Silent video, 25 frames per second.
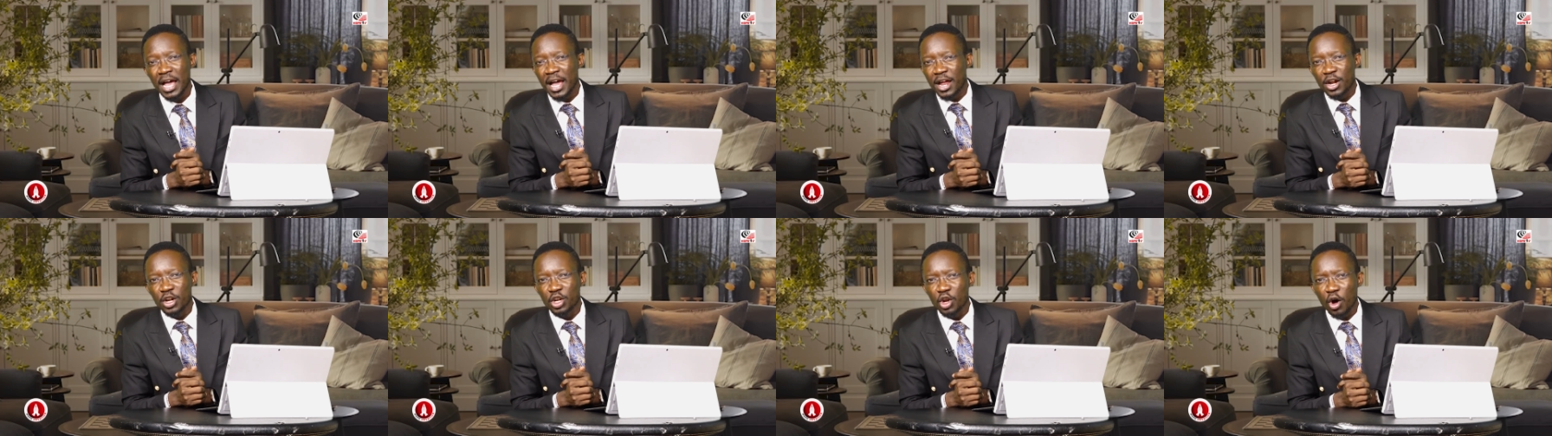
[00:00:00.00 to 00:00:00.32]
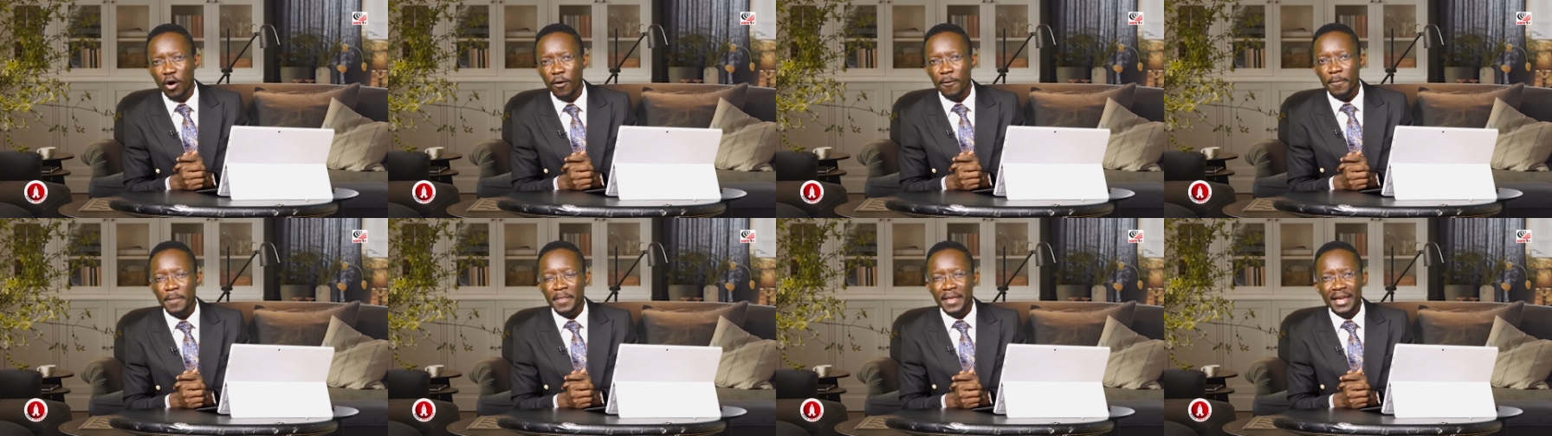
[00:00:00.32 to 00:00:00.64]

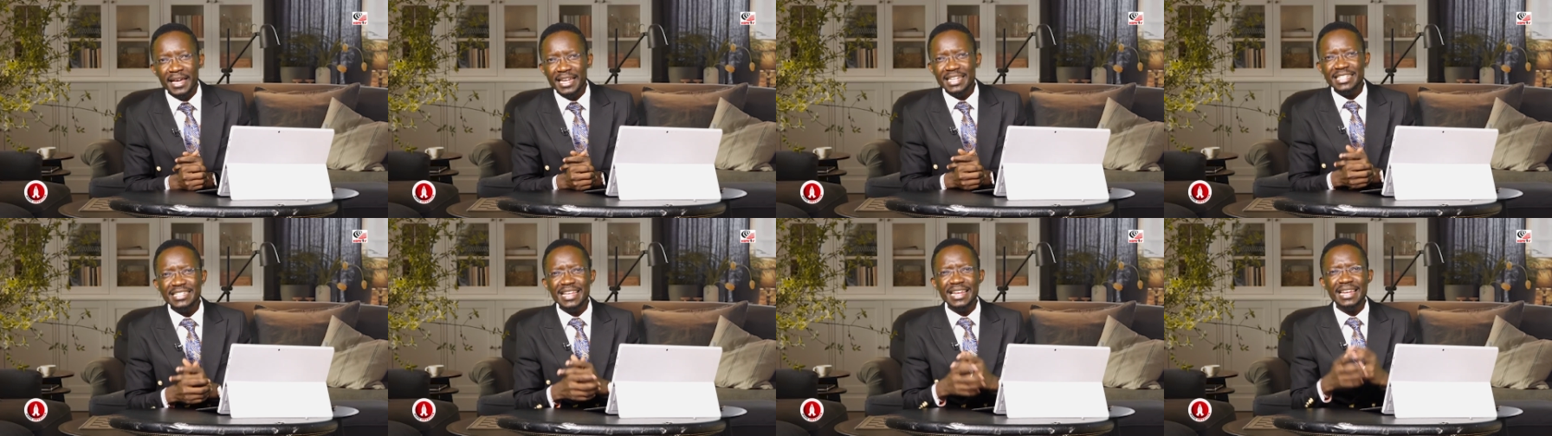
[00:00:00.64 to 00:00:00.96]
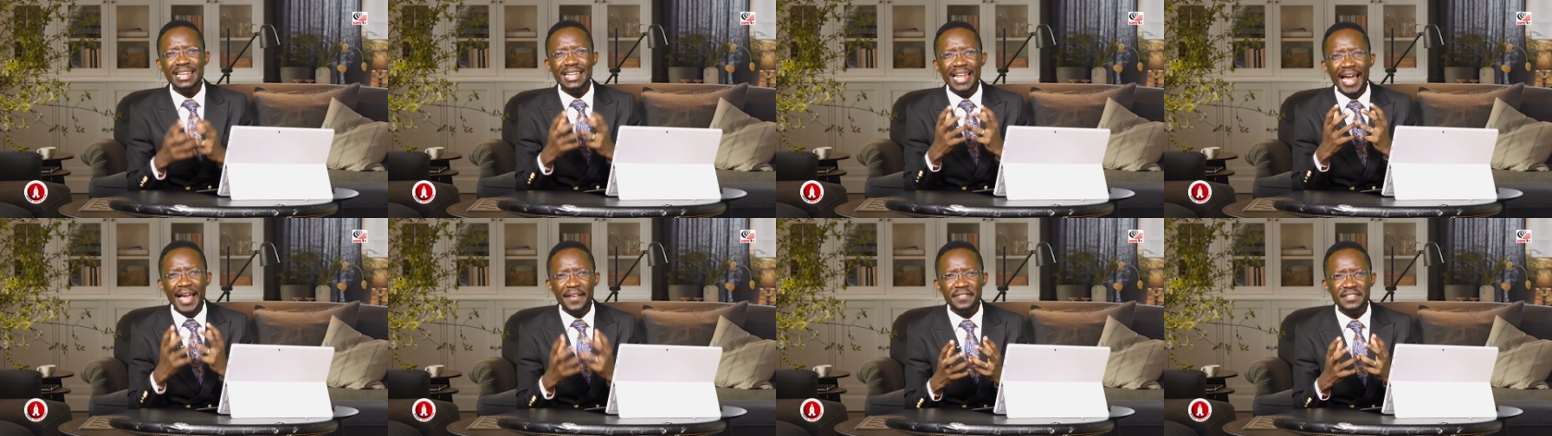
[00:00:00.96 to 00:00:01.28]
No, it is a
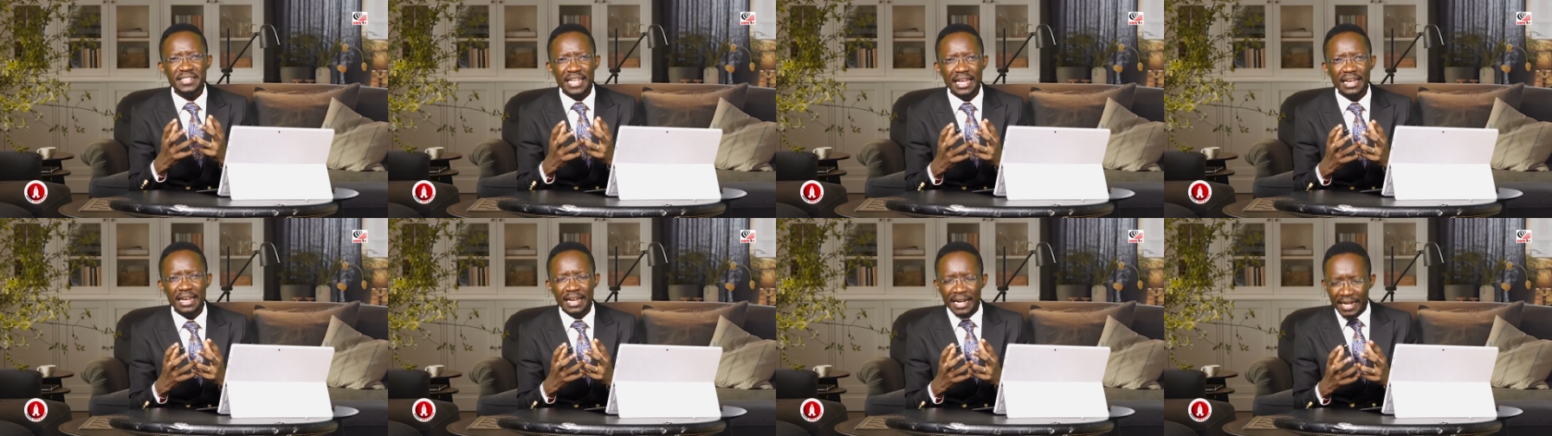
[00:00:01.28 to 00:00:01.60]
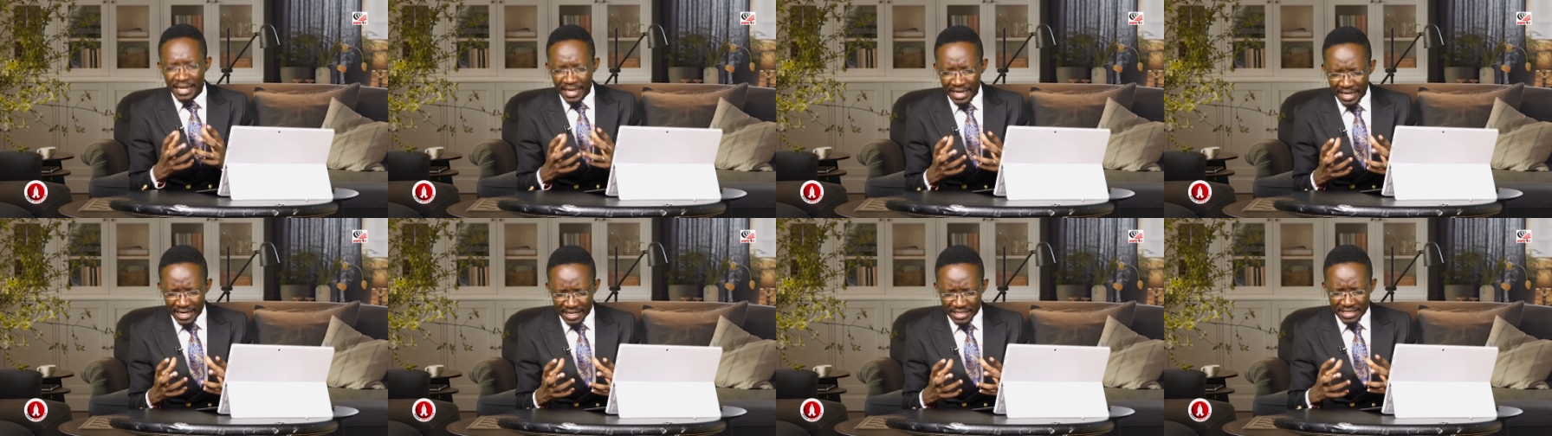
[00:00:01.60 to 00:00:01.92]
lifestyle.
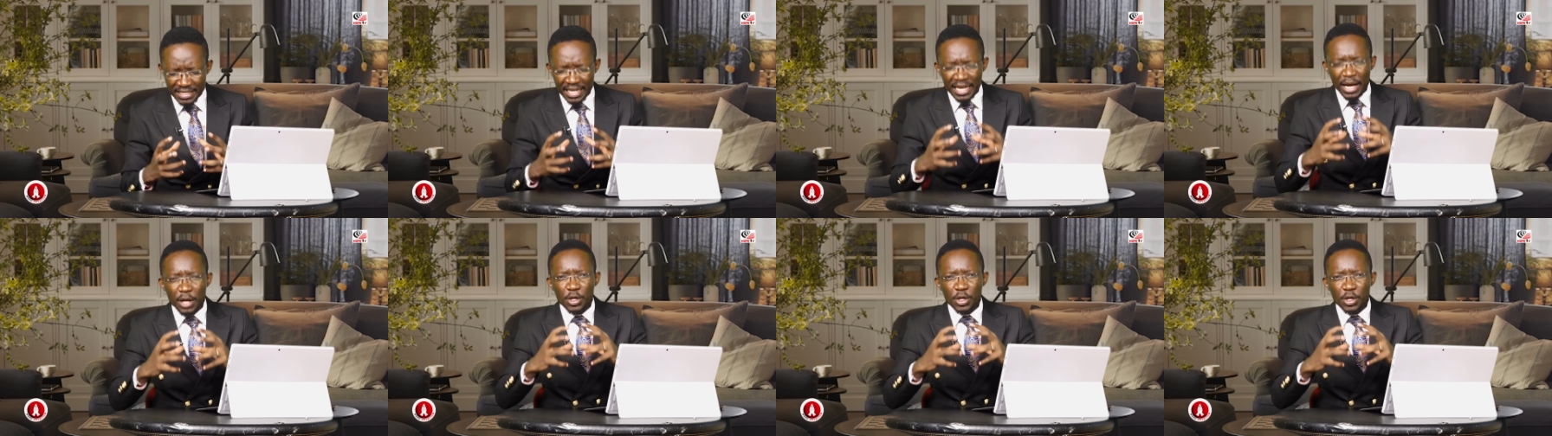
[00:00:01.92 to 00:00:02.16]
It is